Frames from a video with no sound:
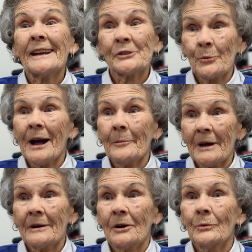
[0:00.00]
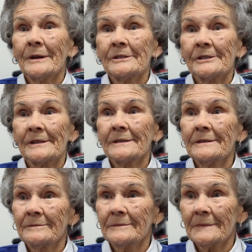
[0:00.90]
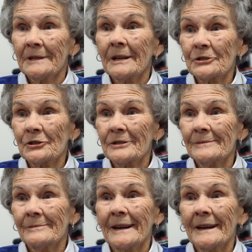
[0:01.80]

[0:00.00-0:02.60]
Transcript: that's why I'm not going to the luncheon.